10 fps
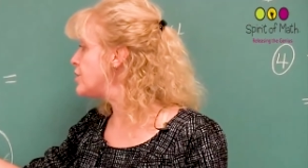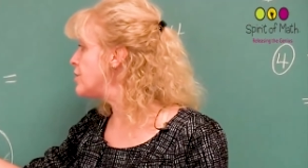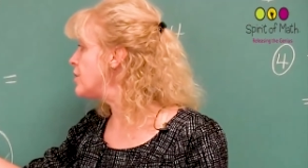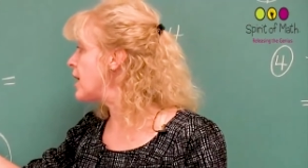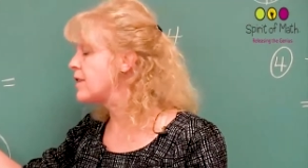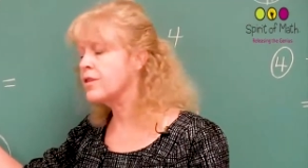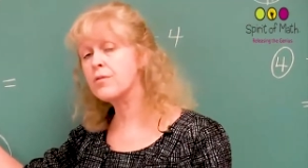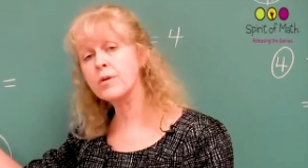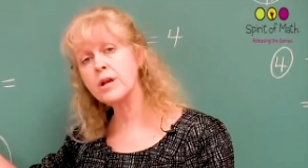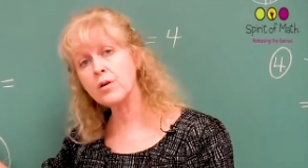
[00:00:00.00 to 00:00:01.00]
2 and
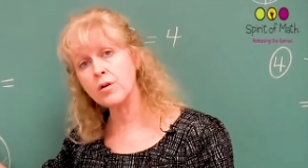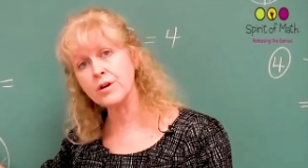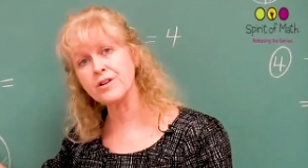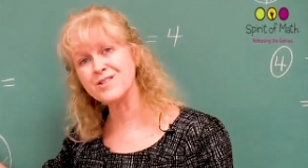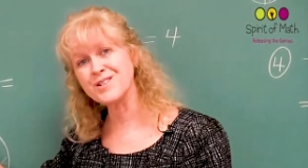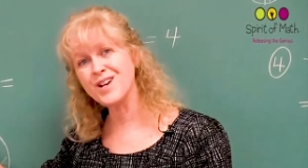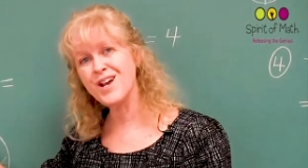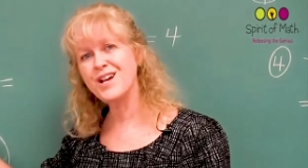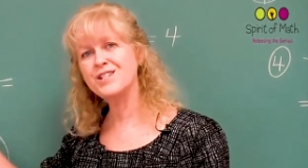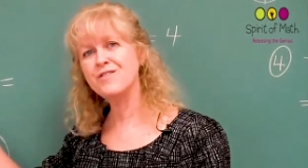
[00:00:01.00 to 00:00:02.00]
3 quarters
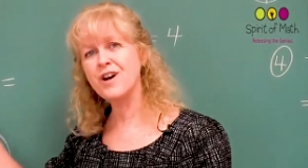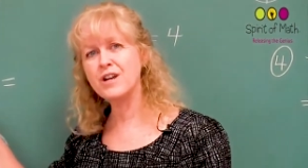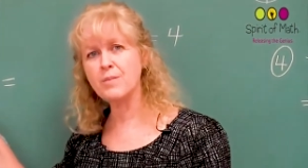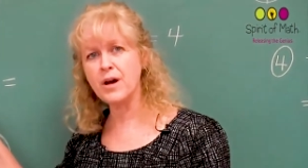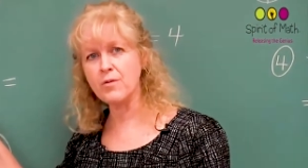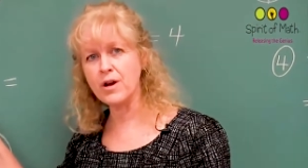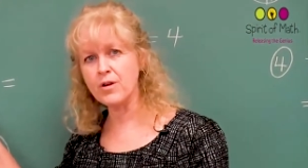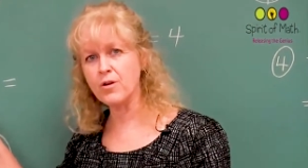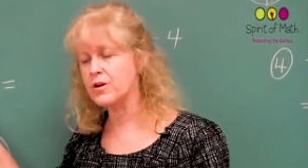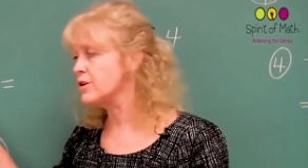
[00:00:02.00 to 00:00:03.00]
divided by
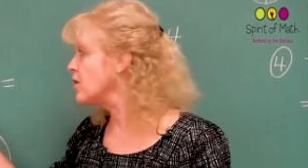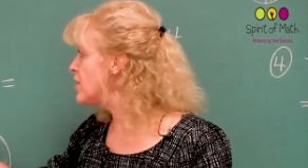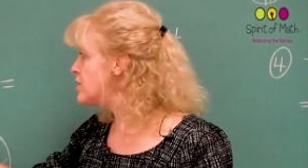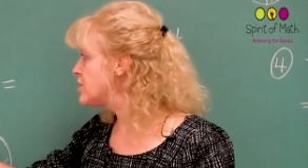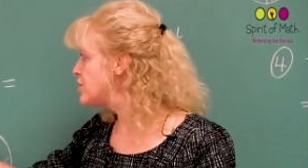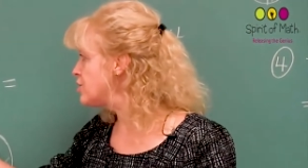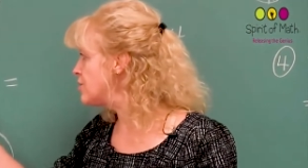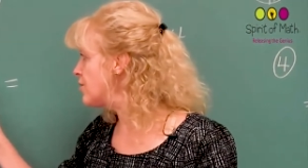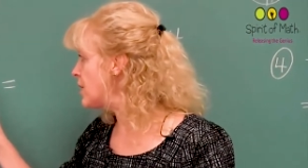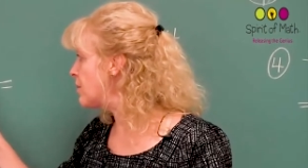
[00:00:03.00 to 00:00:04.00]
1 quarter, not just
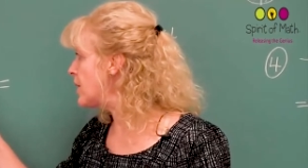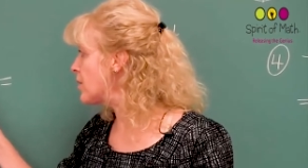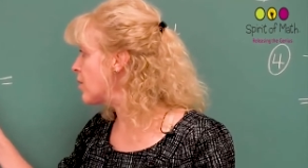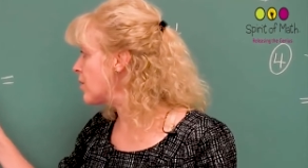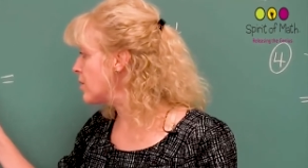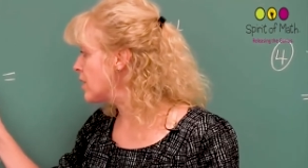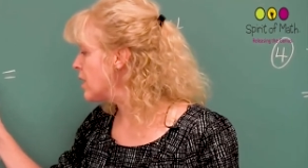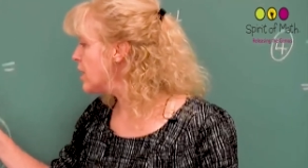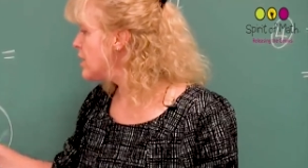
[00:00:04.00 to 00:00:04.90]
2 divided by a quarter.